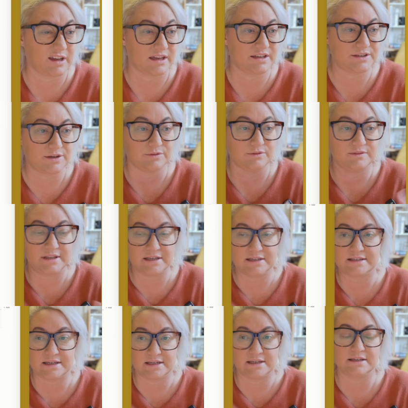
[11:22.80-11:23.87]
Okay, so
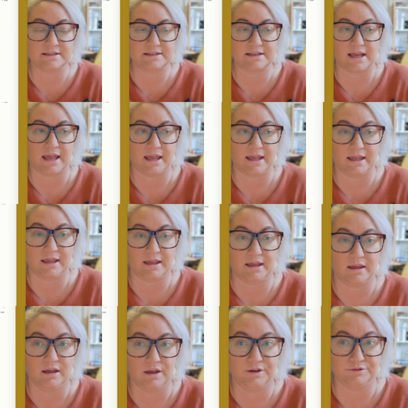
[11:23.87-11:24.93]
this is
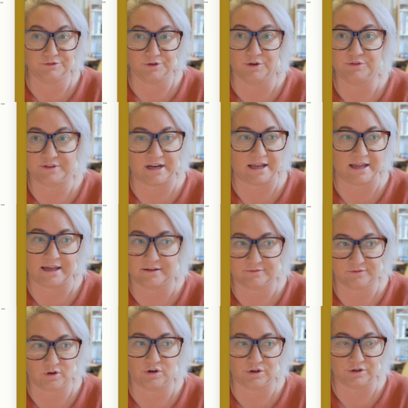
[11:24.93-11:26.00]
a note that I
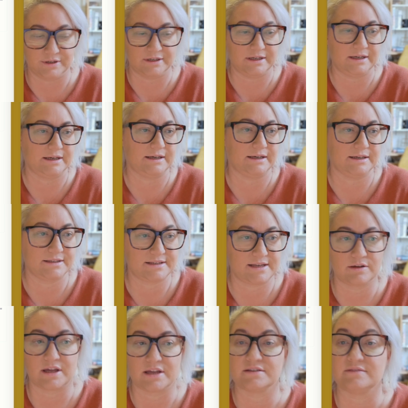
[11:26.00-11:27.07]
have on
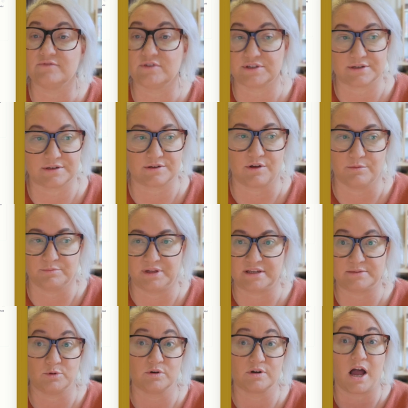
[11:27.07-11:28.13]
Zettelkasten versus
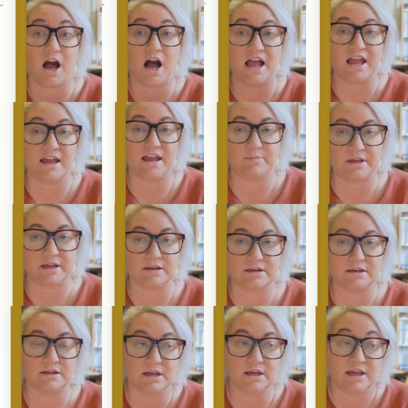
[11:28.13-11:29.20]
Commonplace book. I have
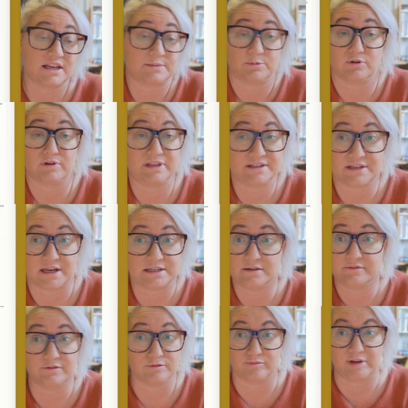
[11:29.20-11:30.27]
been exploring this
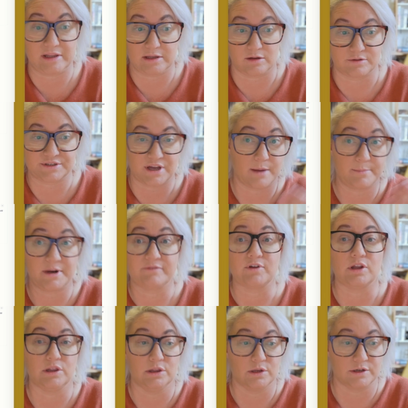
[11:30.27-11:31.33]
idea for a really long time, and
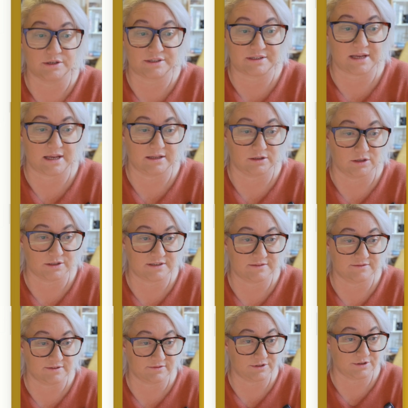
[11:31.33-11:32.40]
I've got lots and lots
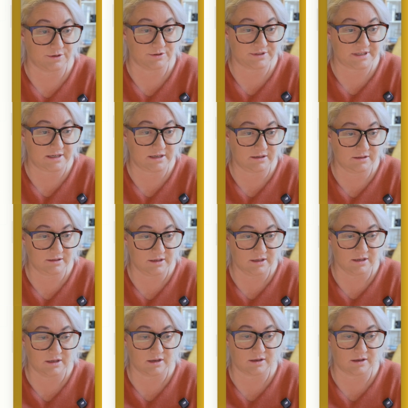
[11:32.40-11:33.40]
of different notes here,